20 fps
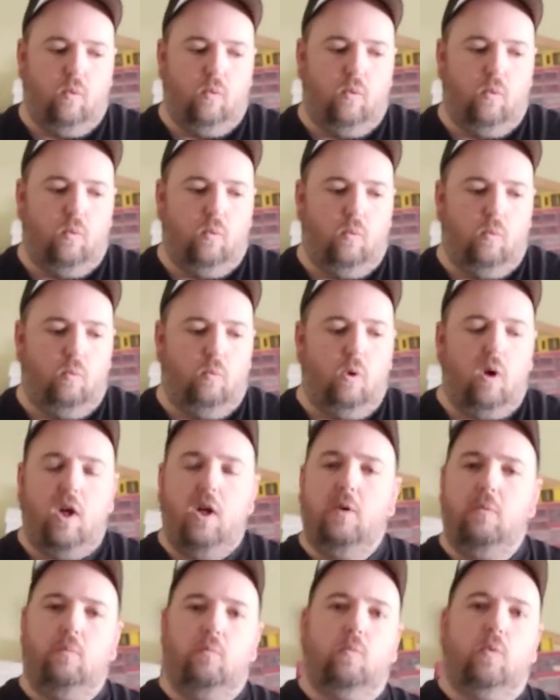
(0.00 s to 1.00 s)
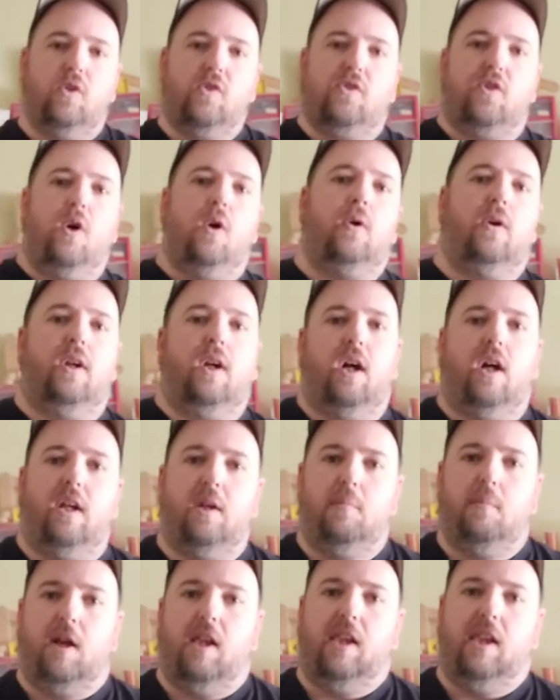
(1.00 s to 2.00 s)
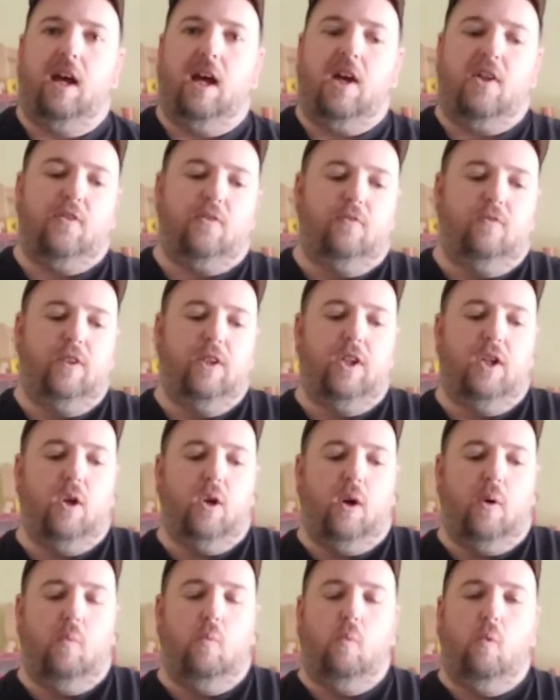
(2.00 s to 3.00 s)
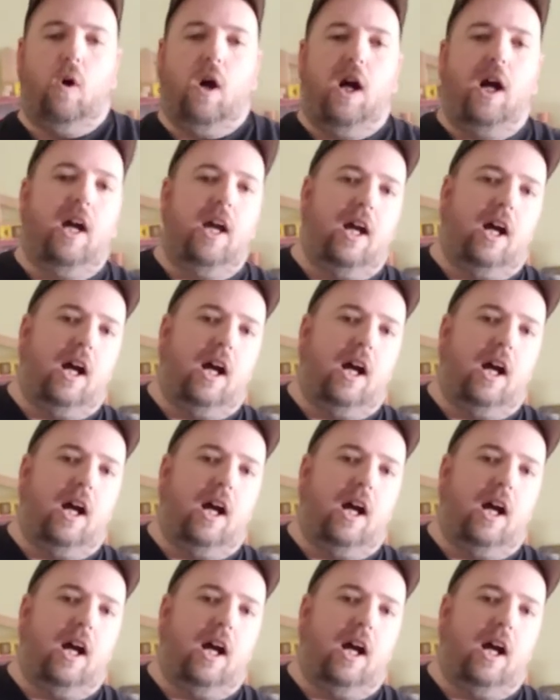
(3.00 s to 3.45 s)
what was going on in my last video and why